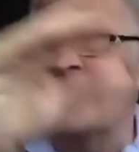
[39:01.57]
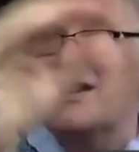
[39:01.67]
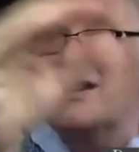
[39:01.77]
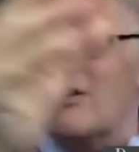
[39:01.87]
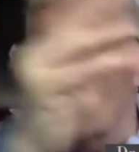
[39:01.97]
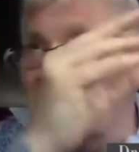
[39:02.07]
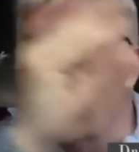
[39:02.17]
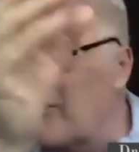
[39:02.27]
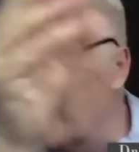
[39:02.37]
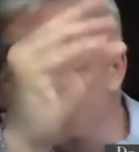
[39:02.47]
looking at
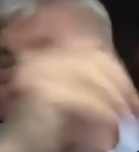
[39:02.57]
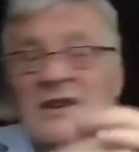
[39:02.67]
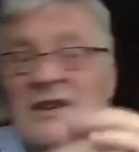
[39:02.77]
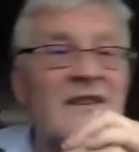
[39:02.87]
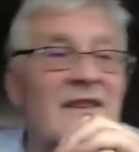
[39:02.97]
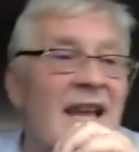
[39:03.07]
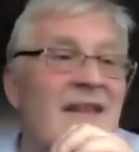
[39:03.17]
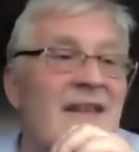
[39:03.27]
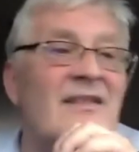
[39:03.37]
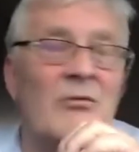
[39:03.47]
correspondences
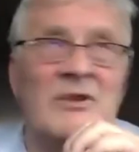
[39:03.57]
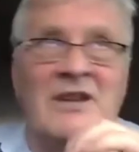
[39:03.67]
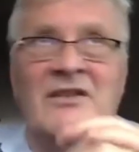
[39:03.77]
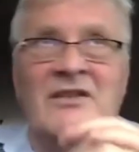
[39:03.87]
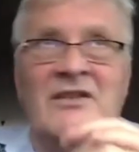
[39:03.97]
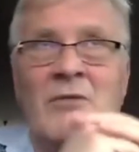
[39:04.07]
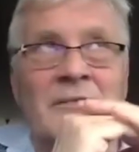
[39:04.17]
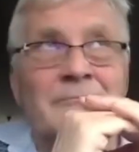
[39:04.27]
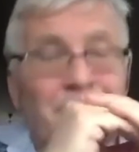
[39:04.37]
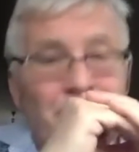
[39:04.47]
and so on and so
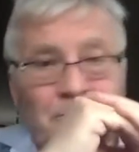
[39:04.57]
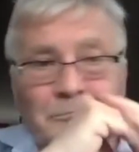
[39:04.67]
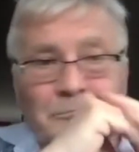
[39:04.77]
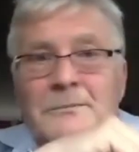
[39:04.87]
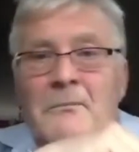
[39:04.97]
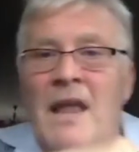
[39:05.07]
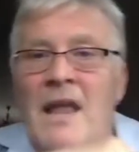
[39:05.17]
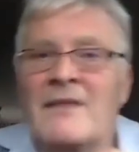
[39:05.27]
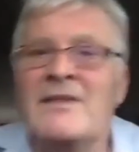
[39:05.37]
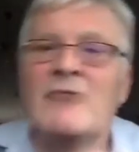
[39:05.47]

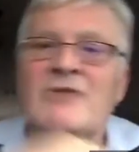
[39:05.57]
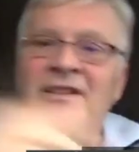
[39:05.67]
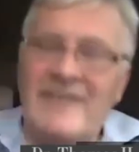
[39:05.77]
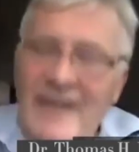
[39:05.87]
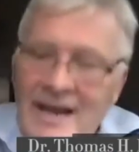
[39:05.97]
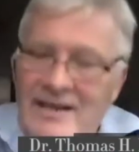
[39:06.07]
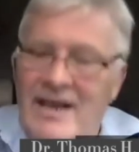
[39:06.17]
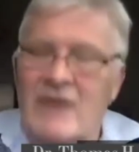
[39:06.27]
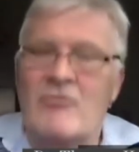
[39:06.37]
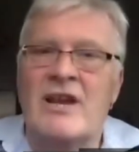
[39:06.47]
on. Now the second
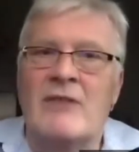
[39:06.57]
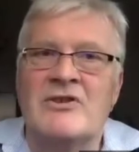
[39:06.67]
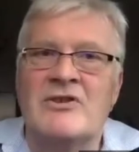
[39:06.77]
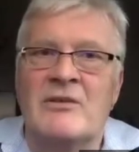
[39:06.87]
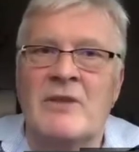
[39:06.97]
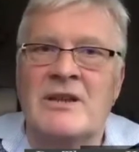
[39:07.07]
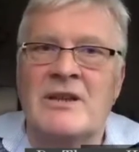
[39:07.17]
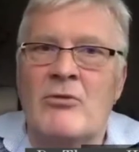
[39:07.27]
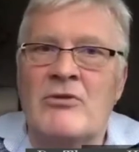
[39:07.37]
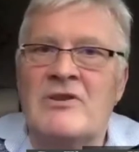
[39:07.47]
area, which is quite
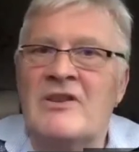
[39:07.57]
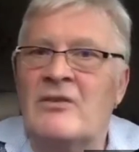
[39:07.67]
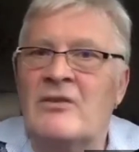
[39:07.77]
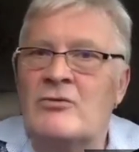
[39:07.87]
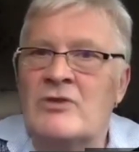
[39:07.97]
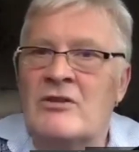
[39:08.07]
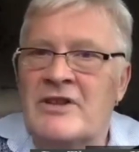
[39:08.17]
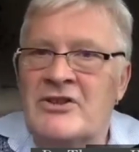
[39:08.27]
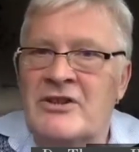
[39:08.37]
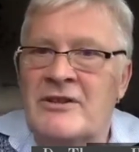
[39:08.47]
important, is social
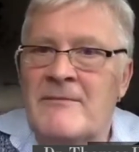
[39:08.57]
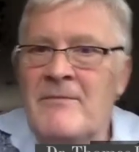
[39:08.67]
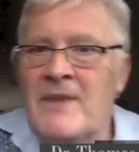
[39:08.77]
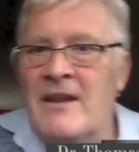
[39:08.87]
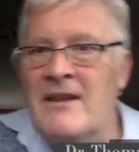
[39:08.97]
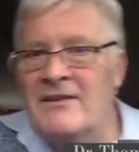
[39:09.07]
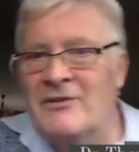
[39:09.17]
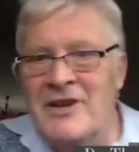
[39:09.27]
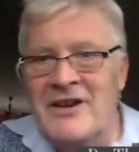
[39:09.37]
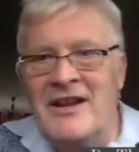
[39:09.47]
cognition. So
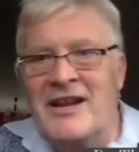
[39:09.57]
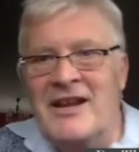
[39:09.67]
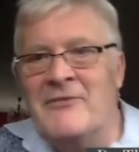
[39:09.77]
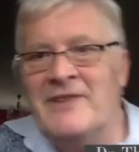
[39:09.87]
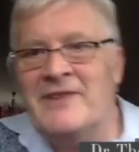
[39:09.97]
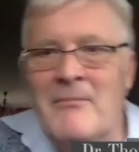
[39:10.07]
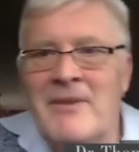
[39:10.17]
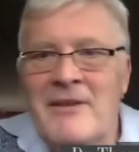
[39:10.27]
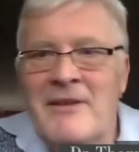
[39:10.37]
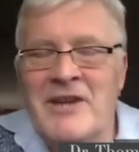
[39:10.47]
here I have some
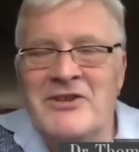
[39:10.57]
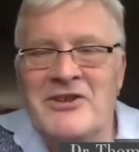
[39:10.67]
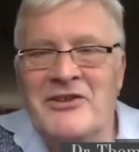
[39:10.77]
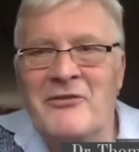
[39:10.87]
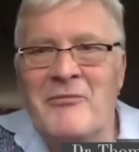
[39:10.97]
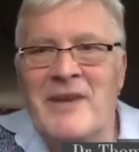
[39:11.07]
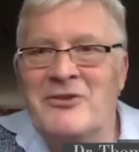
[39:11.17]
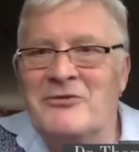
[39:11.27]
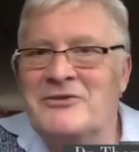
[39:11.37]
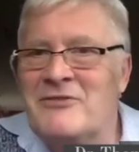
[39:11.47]
pictures of my
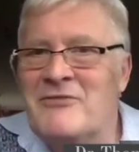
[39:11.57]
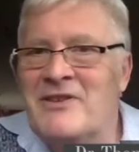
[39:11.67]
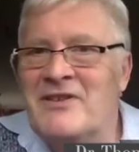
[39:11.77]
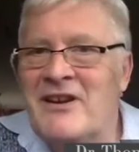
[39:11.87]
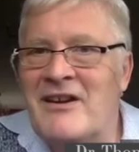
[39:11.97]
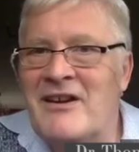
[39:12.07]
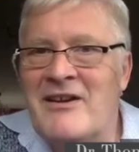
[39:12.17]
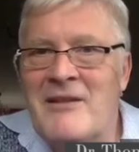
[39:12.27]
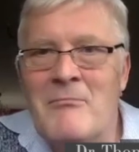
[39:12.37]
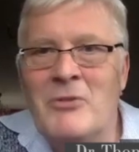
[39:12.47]
daughter with her
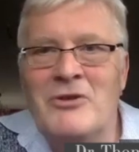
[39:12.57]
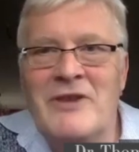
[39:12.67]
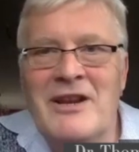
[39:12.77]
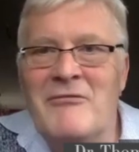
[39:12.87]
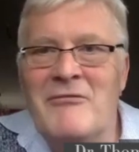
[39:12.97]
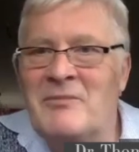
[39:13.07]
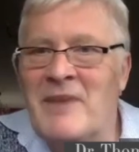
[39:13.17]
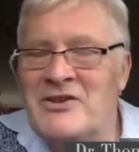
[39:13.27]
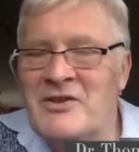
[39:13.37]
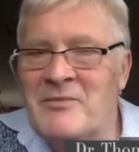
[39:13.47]
monolingual
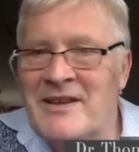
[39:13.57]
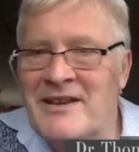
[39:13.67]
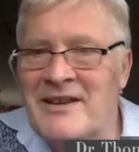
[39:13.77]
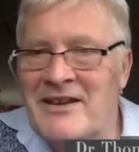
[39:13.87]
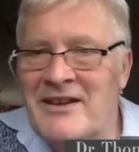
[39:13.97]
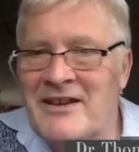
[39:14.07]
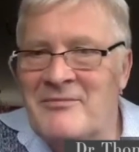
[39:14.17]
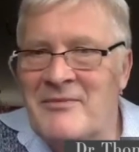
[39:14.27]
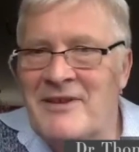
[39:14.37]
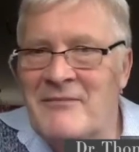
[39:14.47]
Spanish-speaking grand,
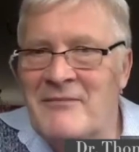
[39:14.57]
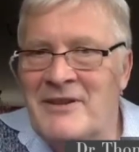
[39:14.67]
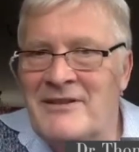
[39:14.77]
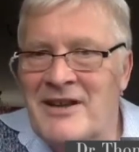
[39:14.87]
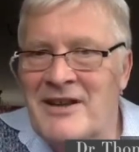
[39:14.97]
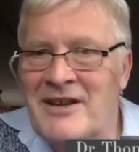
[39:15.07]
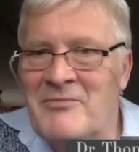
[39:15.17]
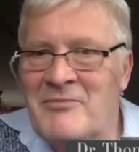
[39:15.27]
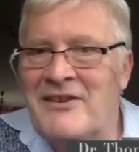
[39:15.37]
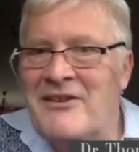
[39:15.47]
I mean,
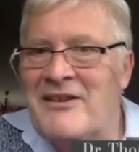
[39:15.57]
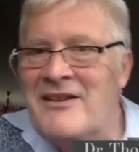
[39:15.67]
grandmother,